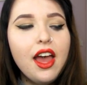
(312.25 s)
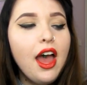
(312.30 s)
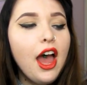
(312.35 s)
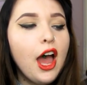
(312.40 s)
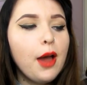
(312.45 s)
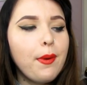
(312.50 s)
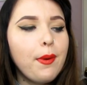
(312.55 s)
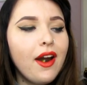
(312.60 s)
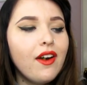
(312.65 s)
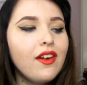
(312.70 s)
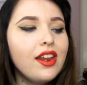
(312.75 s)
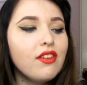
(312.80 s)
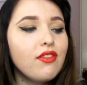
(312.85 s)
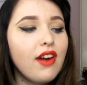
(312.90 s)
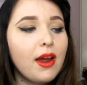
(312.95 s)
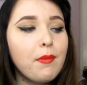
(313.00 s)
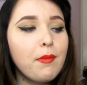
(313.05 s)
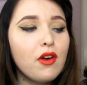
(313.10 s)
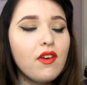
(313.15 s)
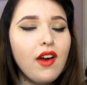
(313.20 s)
Apparently
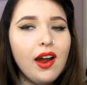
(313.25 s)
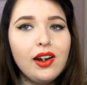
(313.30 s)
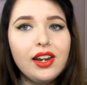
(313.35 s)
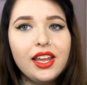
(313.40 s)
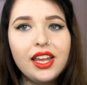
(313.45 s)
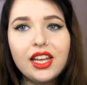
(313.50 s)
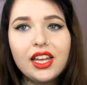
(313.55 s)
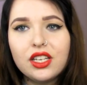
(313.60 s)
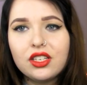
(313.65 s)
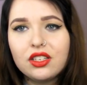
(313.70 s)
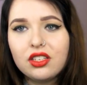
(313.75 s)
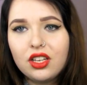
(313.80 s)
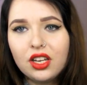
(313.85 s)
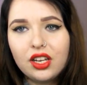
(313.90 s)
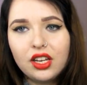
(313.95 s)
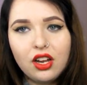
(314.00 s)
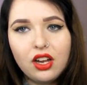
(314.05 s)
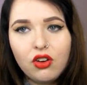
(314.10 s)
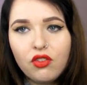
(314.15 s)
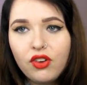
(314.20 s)
Rainbow Rowley is
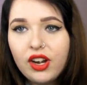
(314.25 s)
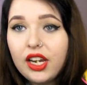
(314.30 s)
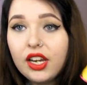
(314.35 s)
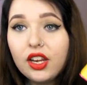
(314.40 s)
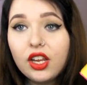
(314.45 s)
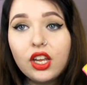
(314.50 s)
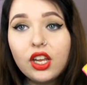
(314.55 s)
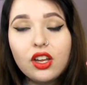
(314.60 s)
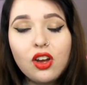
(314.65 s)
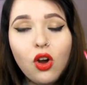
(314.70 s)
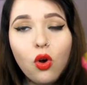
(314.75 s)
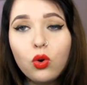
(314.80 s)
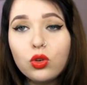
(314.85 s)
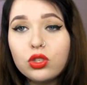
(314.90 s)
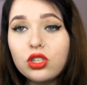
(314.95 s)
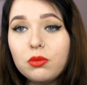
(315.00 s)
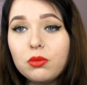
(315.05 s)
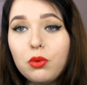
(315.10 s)
like a really awesome